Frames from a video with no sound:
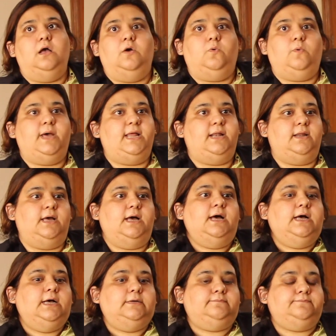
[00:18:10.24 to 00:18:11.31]
Well,
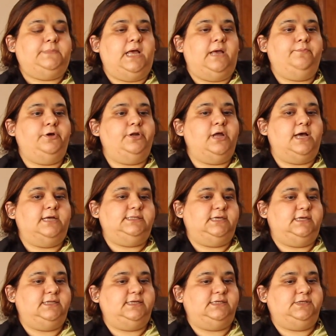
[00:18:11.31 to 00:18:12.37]
I'm going to
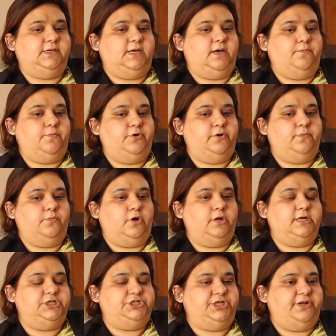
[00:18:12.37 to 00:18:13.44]
answer this on
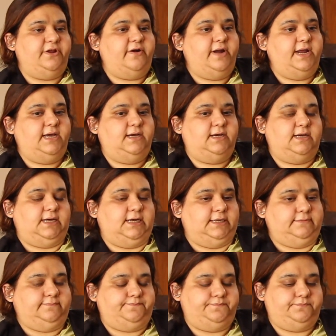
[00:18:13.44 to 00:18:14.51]
a generic
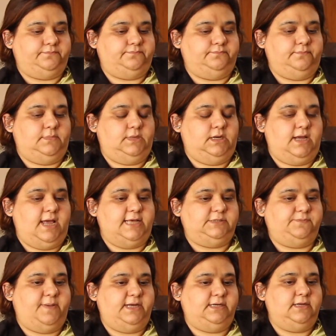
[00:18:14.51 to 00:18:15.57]

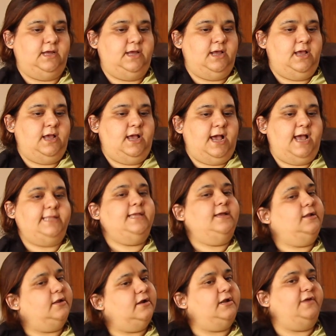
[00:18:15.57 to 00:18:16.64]
aspect. I
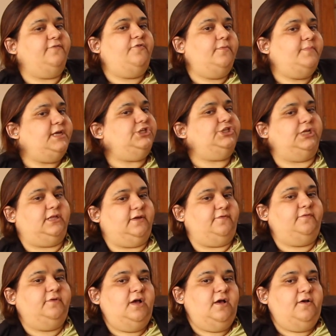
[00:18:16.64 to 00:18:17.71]
think learning from each
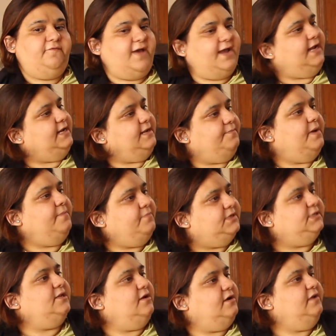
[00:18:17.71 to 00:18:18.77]
other, faculty
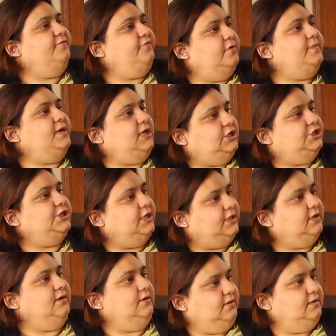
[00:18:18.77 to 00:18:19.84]
members learning from each
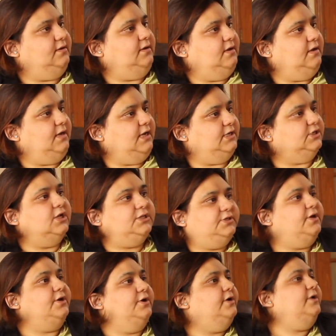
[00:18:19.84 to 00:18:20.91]
other, is also
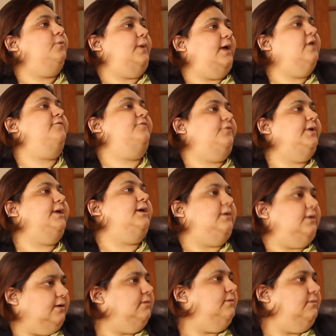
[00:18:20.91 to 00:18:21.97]
a good way of doing
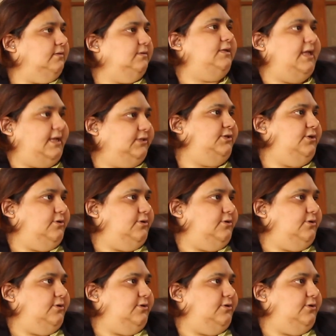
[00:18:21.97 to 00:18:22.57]
things,